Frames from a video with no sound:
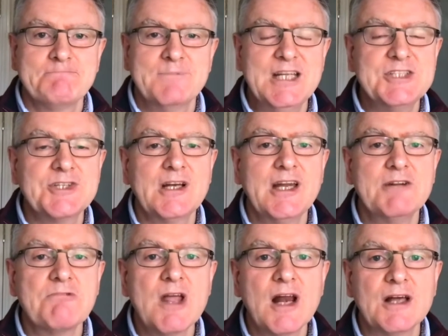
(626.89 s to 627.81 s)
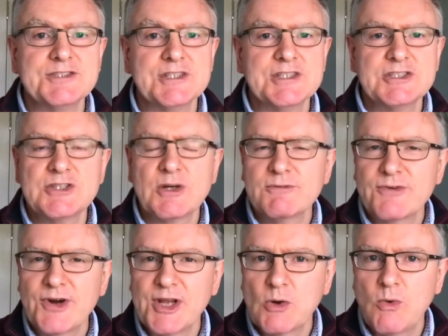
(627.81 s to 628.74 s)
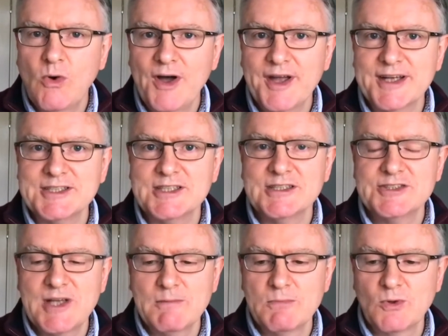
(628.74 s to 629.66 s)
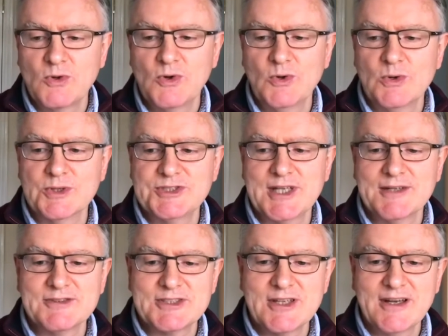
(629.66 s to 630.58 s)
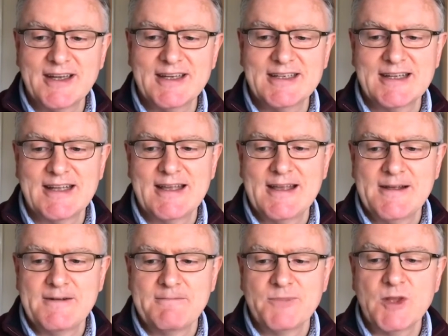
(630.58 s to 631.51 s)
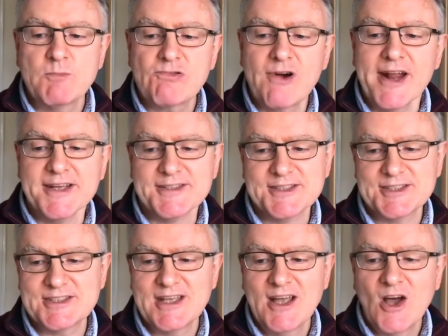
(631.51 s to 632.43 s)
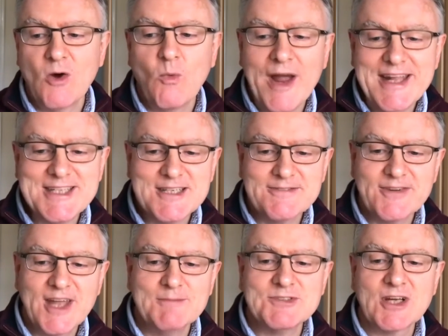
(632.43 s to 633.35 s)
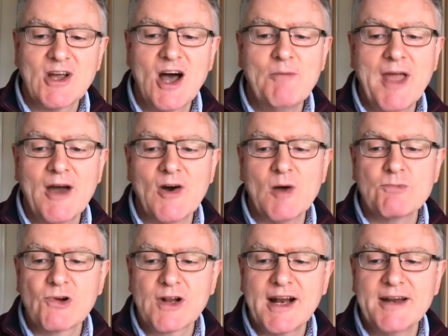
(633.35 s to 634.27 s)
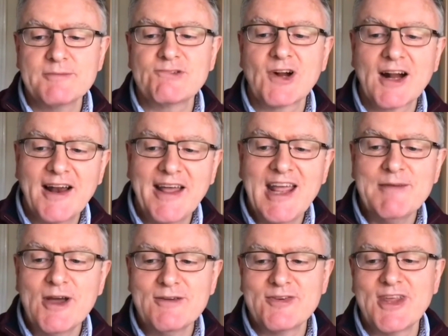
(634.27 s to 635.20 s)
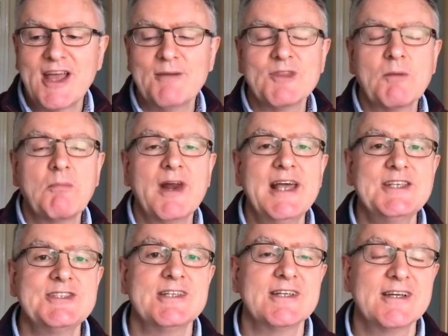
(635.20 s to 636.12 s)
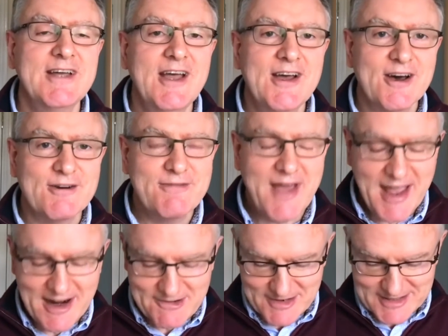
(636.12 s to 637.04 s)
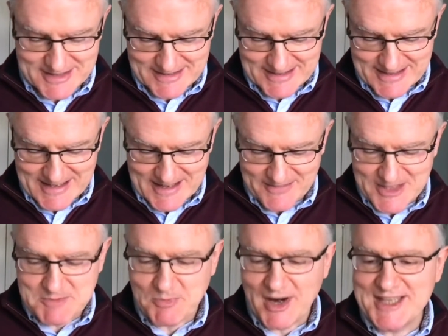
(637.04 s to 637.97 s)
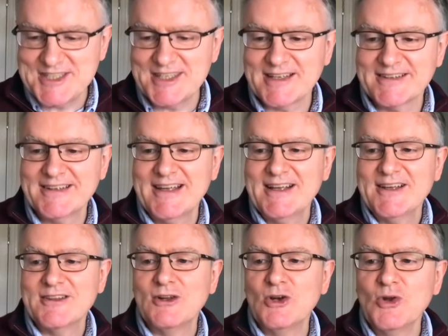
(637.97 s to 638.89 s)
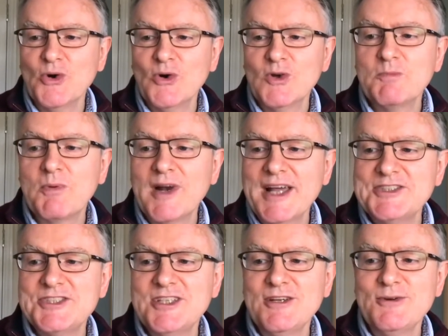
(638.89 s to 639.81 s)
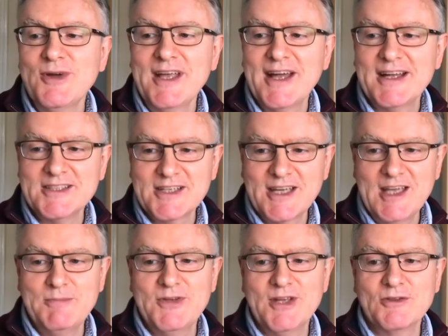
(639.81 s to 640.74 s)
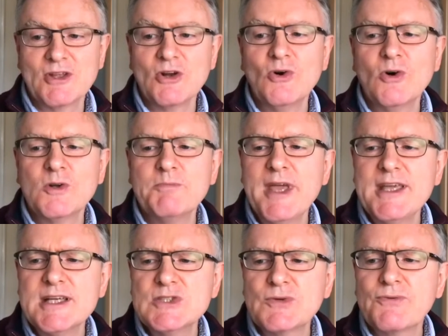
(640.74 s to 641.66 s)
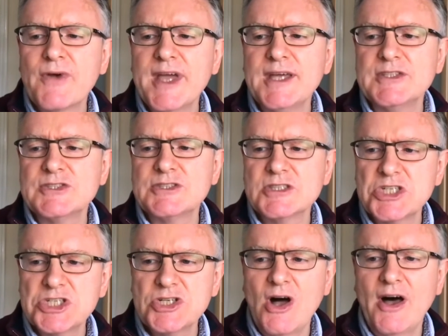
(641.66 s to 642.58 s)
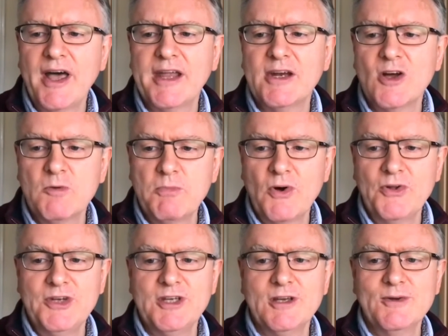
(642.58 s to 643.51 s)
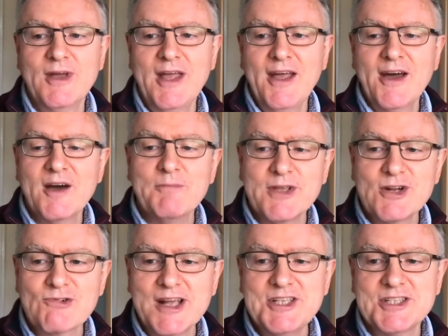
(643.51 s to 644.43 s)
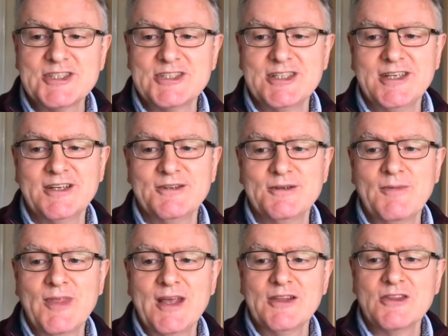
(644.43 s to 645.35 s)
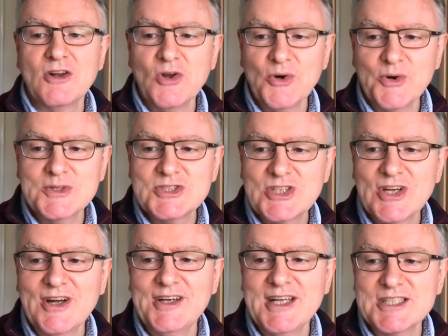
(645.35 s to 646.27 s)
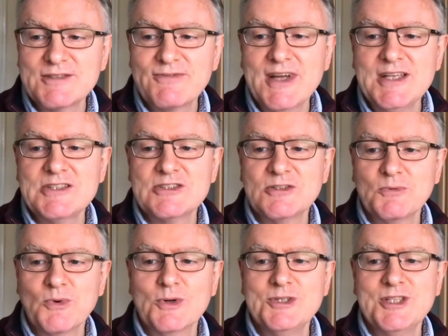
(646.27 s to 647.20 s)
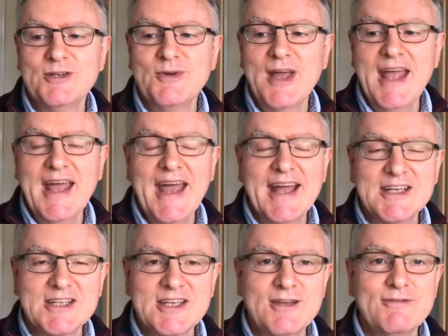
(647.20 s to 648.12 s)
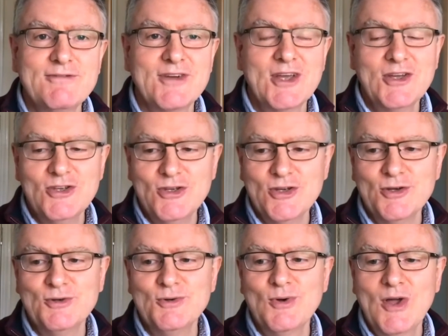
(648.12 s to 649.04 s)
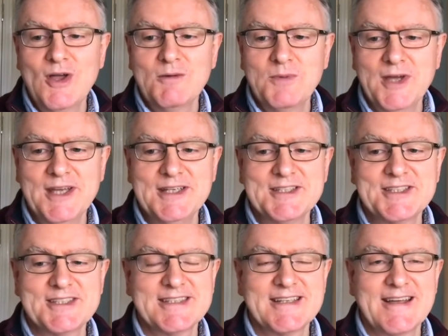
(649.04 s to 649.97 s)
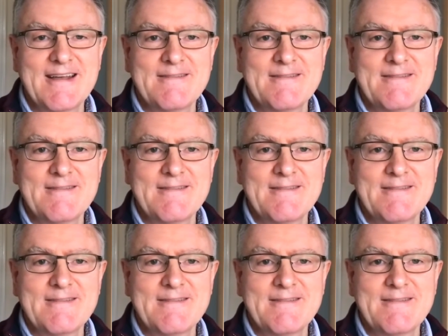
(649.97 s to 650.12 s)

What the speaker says: Then he suddenly realizes it's gone very quiet in the temple courts outside. The prayers are waiting for him to come out and proclaim over them the blessing of Aaron. This blessing: the Lord bless you and keep you. The Lord make his face to shine upon you and be gracious to you. The Lord turn his face toward you and give you peace.